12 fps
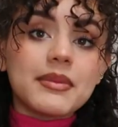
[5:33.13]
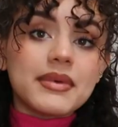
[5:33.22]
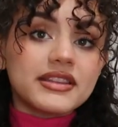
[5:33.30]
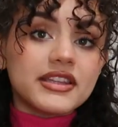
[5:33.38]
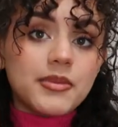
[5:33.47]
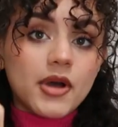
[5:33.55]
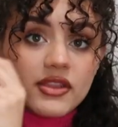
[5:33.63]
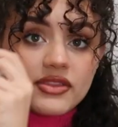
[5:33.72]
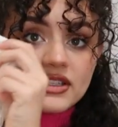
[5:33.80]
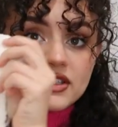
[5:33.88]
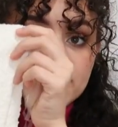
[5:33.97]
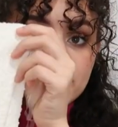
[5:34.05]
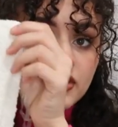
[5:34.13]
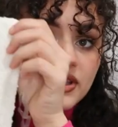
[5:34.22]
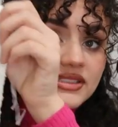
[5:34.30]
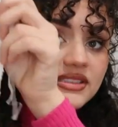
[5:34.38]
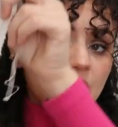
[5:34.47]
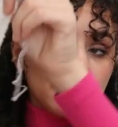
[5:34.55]
I mainly bought this for
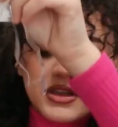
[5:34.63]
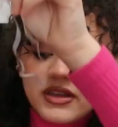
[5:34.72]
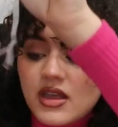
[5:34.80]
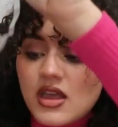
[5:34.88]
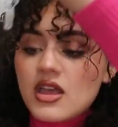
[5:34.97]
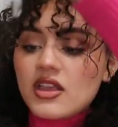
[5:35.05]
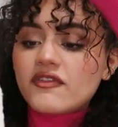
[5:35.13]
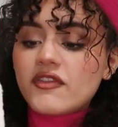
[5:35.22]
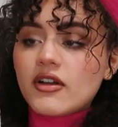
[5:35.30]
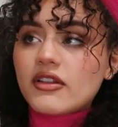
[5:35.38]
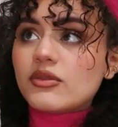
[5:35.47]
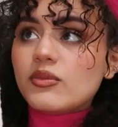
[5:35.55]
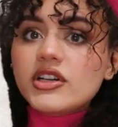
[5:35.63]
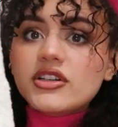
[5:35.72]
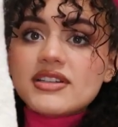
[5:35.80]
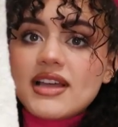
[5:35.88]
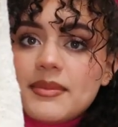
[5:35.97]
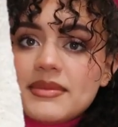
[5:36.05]
this coming fall and
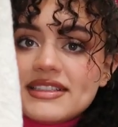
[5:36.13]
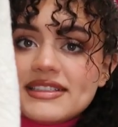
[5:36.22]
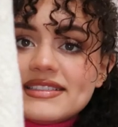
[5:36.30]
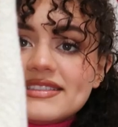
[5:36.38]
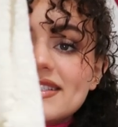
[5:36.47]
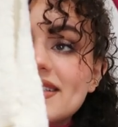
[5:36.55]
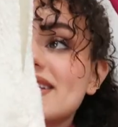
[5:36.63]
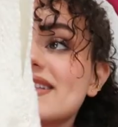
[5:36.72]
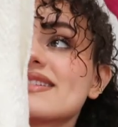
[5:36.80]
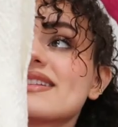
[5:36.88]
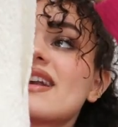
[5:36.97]
wintertime season. It's